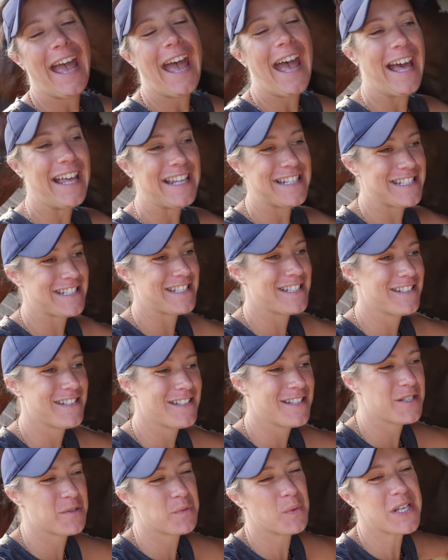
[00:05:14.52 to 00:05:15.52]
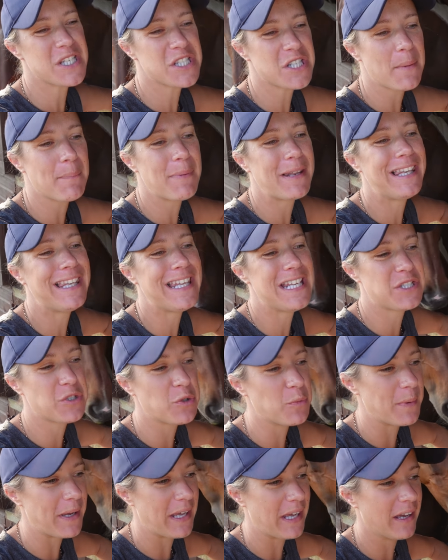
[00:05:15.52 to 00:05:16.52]
has switched up a
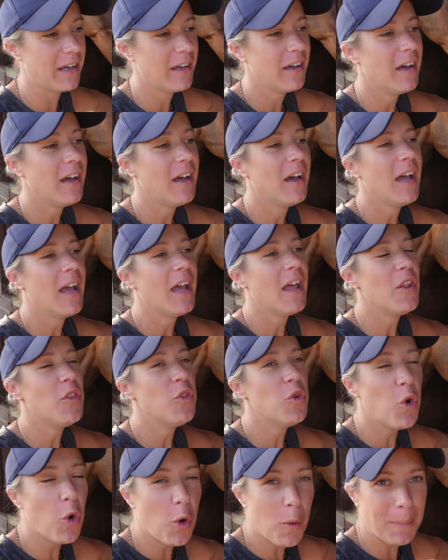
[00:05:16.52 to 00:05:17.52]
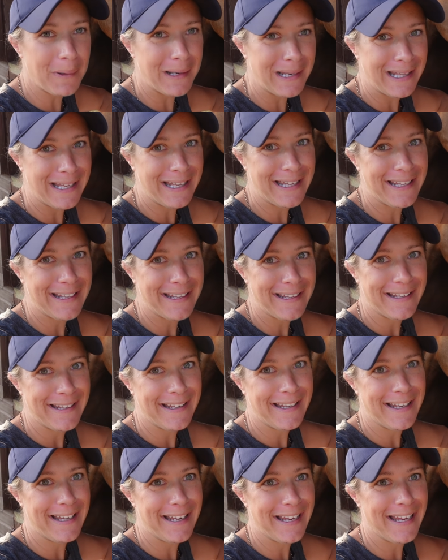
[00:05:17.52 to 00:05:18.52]
little bit. Normally,
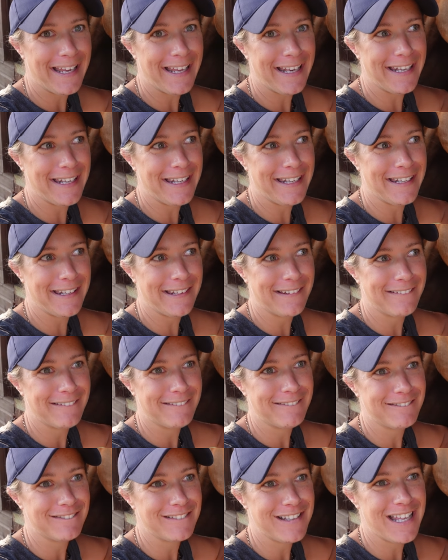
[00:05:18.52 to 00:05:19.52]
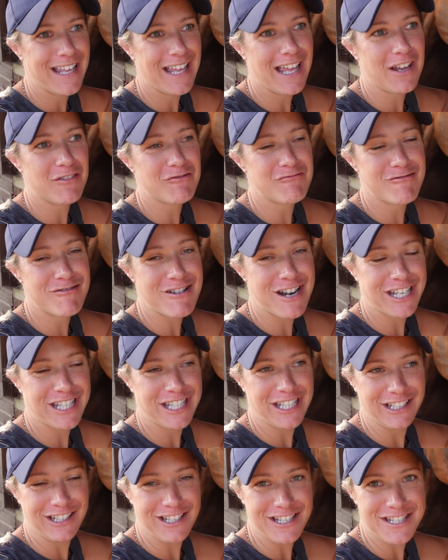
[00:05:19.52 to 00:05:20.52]
in
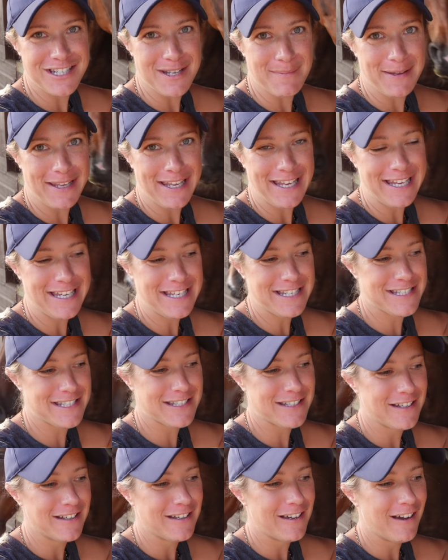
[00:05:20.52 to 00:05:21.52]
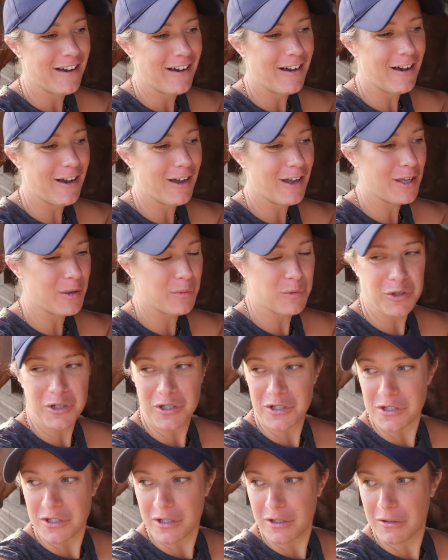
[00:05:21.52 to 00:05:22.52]
regular summer heat, I
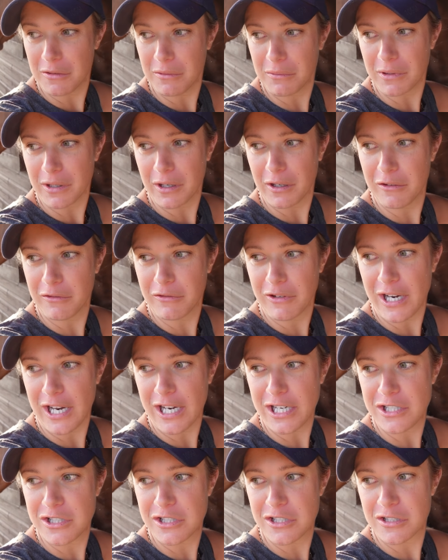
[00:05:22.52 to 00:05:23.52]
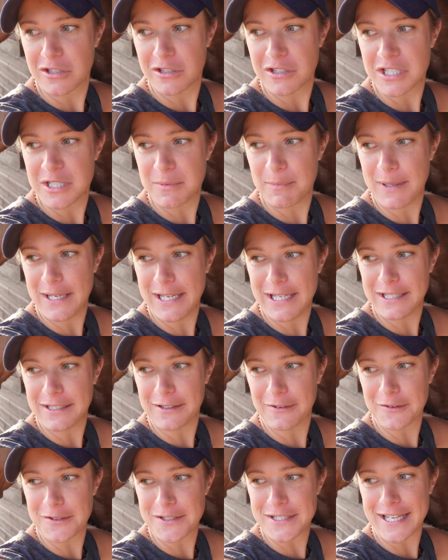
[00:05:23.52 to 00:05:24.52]
would, go reg, speedy
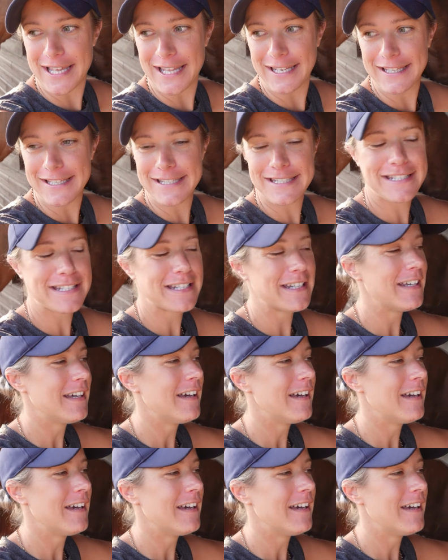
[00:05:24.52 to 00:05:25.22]
Gonzales.